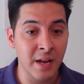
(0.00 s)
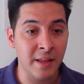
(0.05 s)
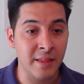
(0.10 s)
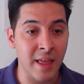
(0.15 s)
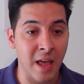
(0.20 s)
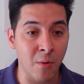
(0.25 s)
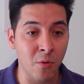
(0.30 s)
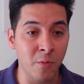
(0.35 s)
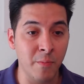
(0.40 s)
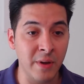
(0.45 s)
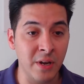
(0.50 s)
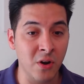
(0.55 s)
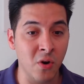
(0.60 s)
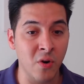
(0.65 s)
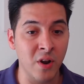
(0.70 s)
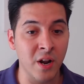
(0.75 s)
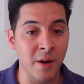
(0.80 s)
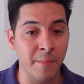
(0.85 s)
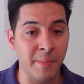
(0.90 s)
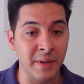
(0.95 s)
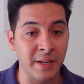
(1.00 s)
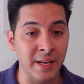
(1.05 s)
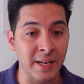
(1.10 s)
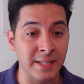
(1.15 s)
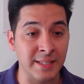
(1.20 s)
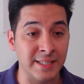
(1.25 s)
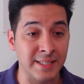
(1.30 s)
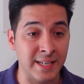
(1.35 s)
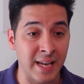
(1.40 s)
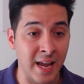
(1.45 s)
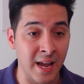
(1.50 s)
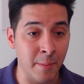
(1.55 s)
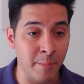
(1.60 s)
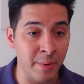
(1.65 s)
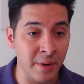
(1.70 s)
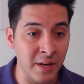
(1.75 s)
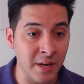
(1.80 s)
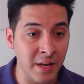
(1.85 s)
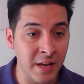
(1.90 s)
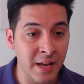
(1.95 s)
They will be going up against
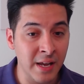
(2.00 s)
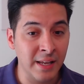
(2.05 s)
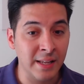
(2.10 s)
Tampa,